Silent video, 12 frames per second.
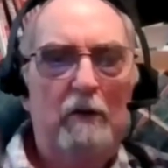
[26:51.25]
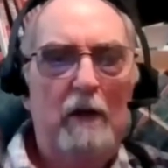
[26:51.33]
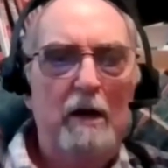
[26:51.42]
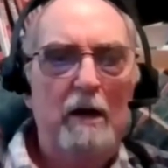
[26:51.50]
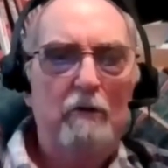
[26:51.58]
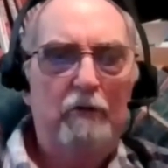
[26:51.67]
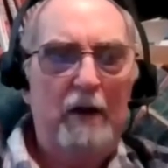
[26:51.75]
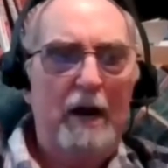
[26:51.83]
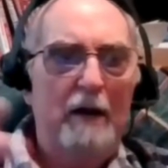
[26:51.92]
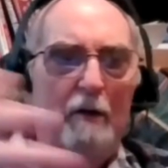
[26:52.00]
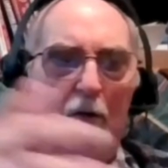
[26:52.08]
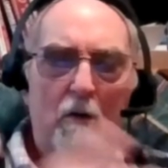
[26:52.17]
I
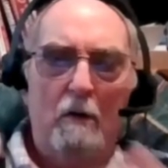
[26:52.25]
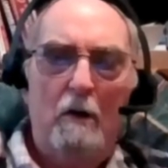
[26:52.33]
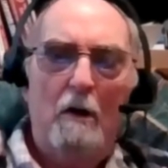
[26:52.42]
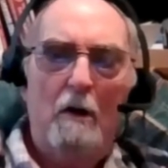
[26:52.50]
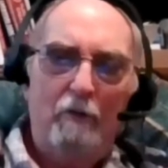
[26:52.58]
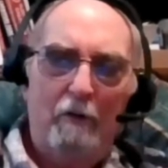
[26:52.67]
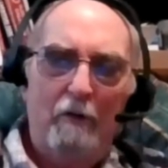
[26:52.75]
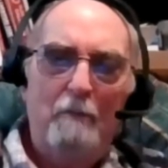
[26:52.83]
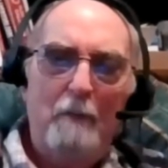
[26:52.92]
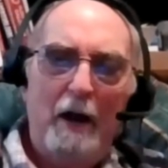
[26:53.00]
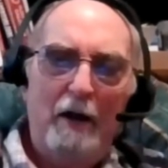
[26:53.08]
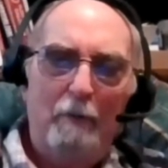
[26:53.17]
understand large learning
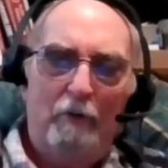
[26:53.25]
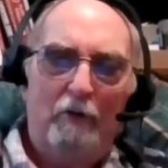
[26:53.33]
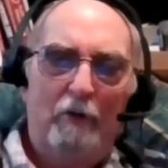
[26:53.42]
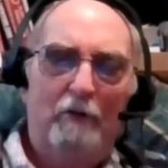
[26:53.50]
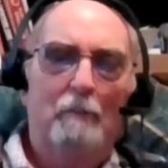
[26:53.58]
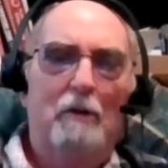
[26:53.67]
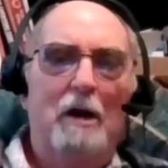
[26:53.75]
management systems.